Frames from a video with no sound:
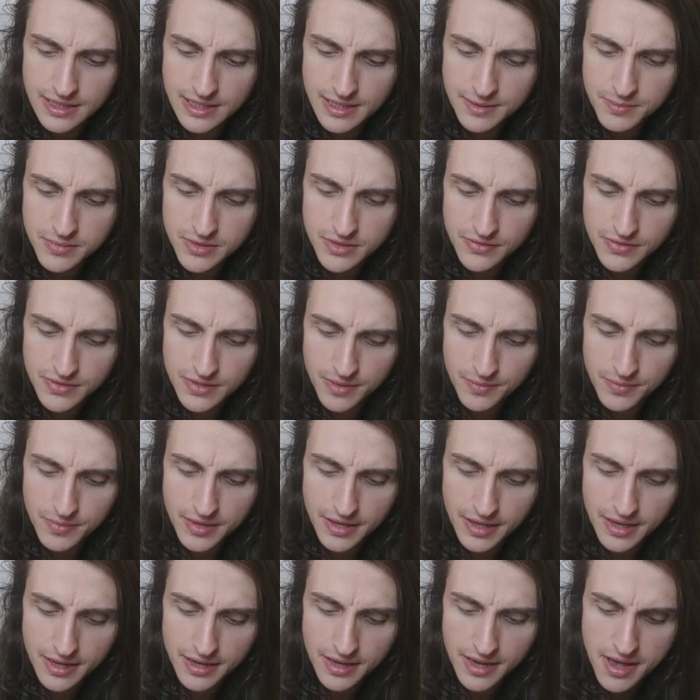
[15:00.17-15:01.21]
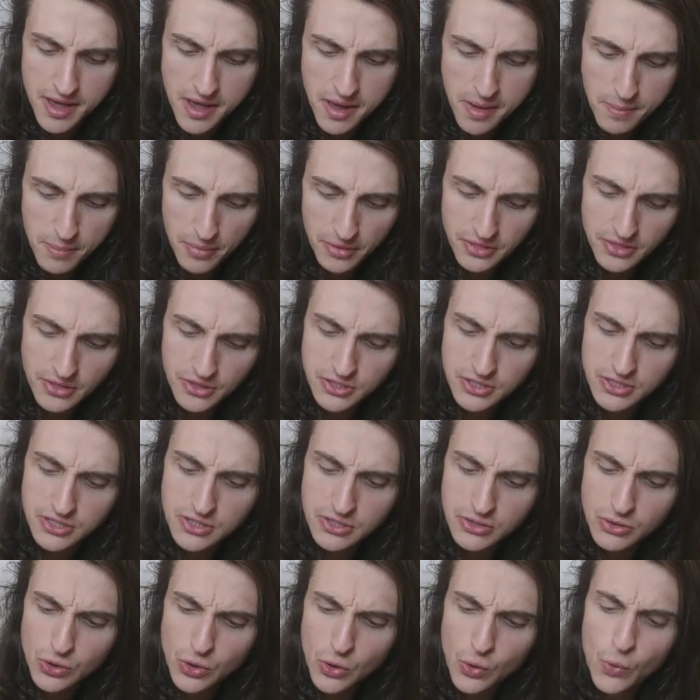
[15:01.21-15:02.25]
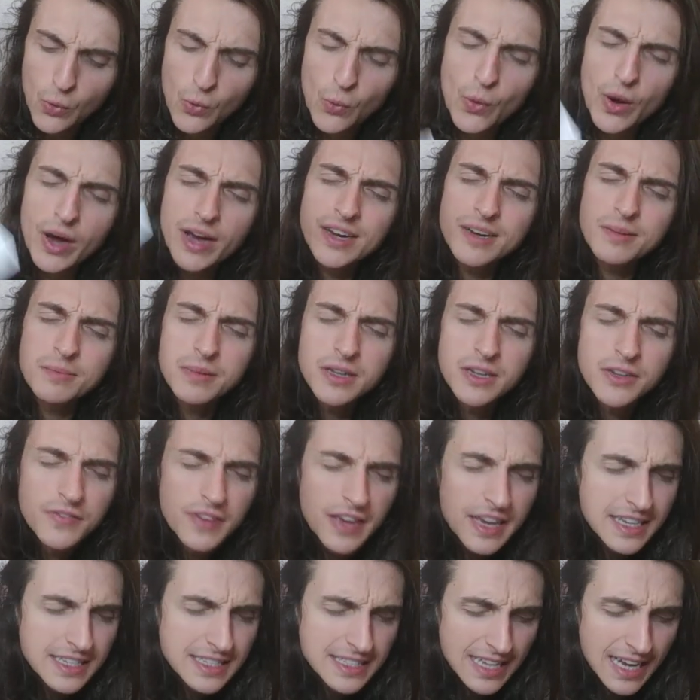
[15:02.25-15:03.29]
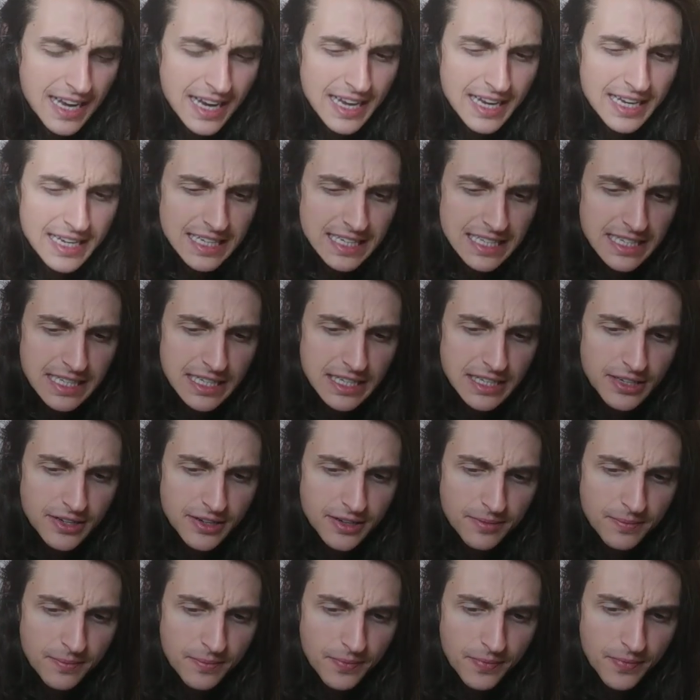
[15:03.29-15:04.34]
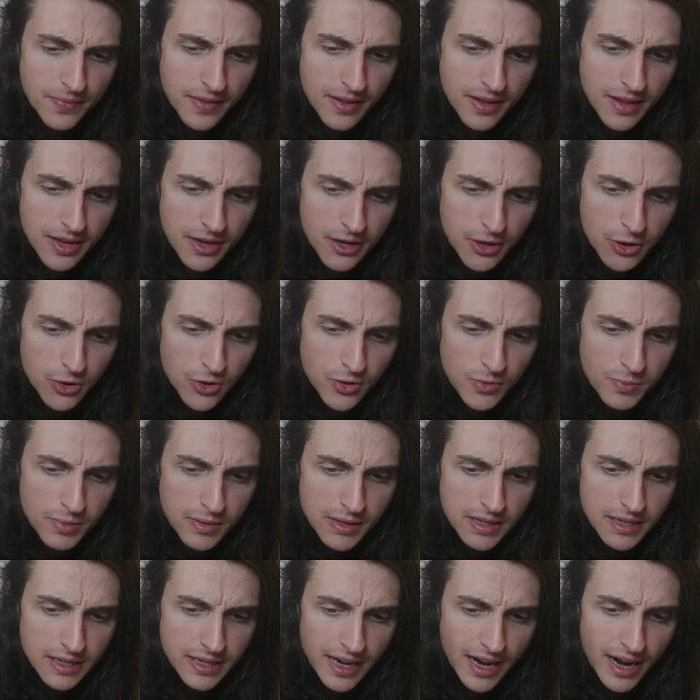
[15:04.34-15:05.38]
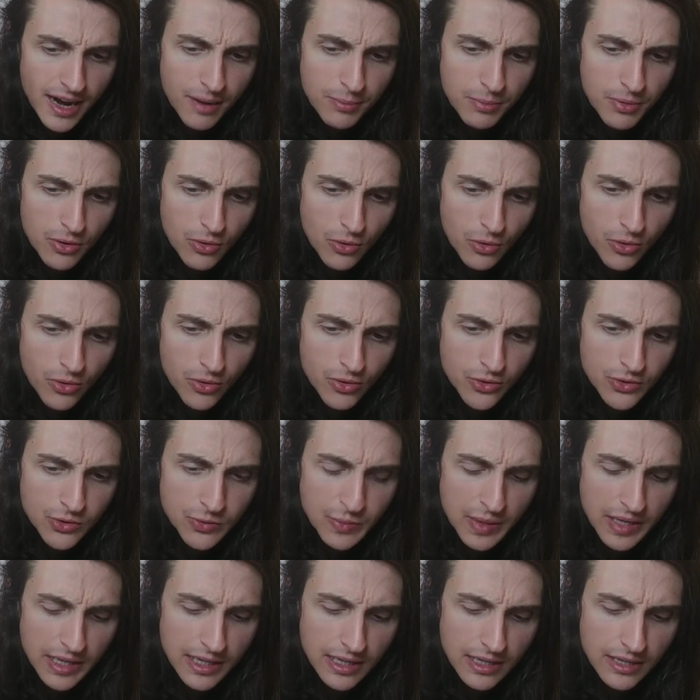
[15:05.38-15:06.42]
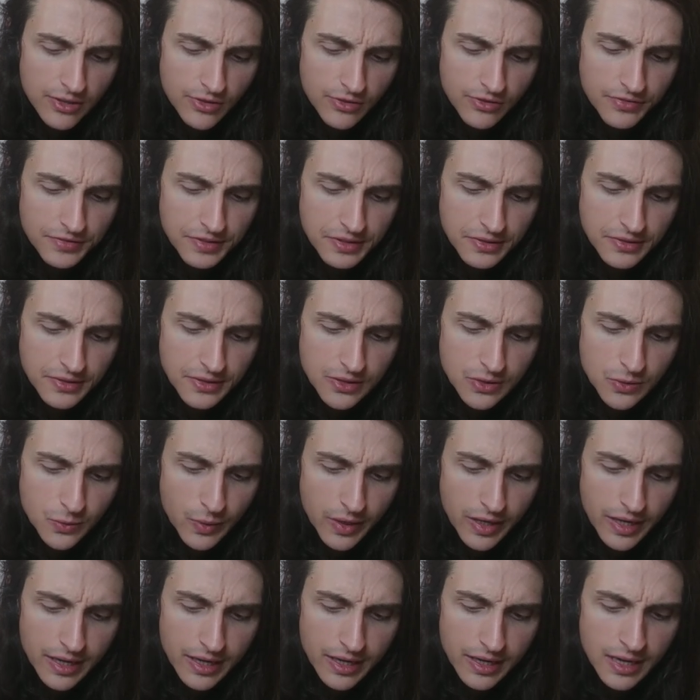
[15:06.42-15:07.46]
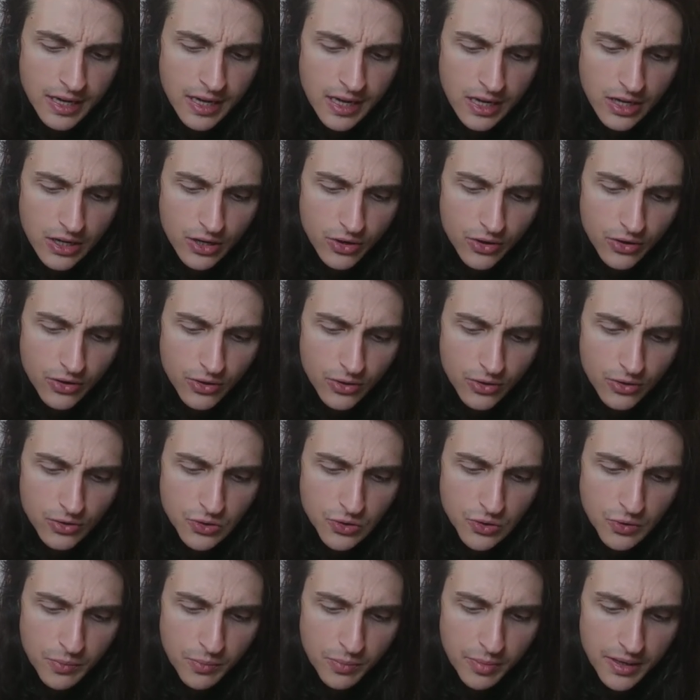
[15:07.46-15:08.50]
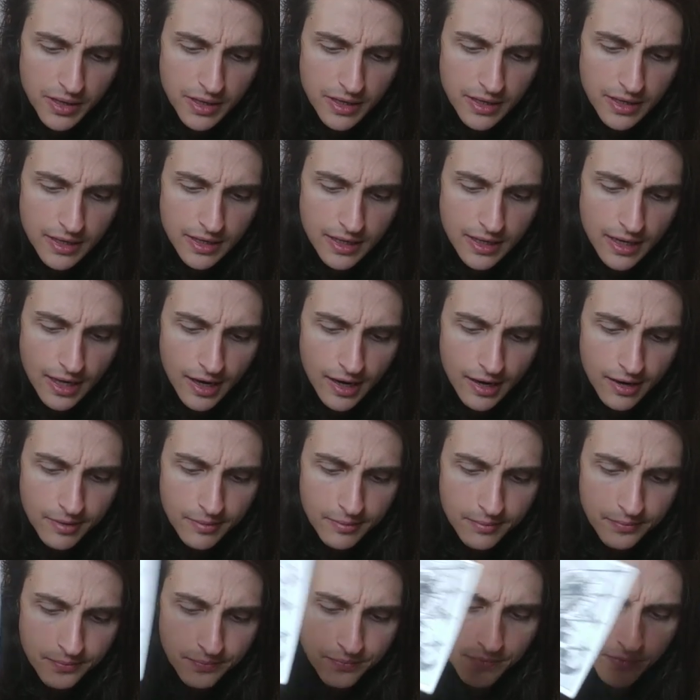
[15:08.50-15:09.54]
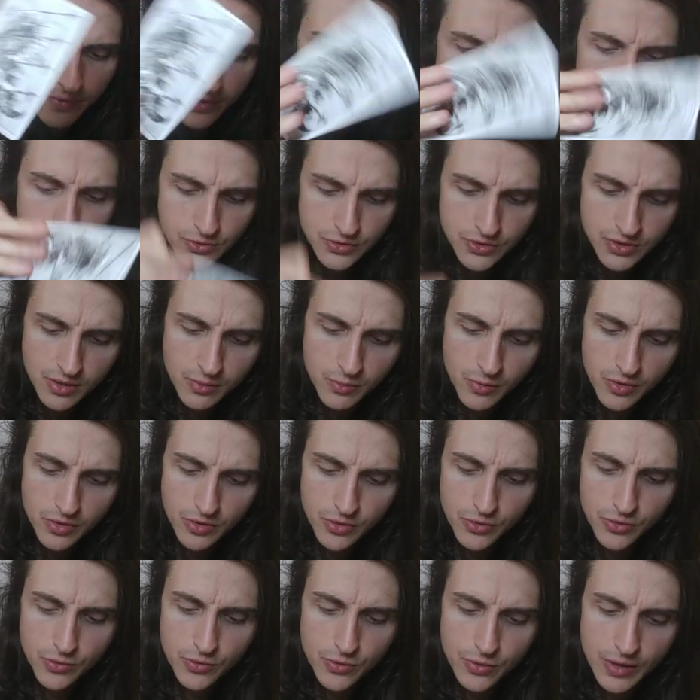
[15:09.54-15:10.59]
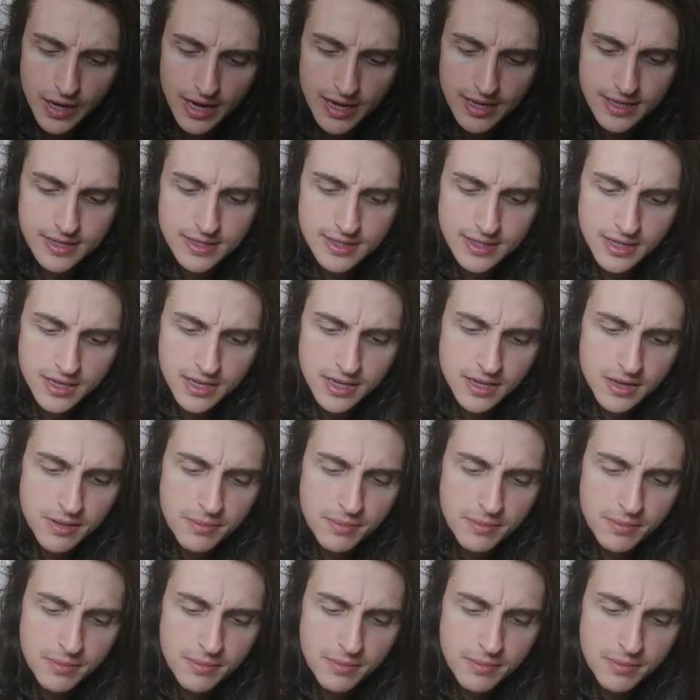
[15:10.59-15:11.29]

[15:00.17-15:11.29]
glimpse of something, but there's still quite a bit of anxiety here. Could be a Capricorn who's making you feel this way. Could also be, someone who has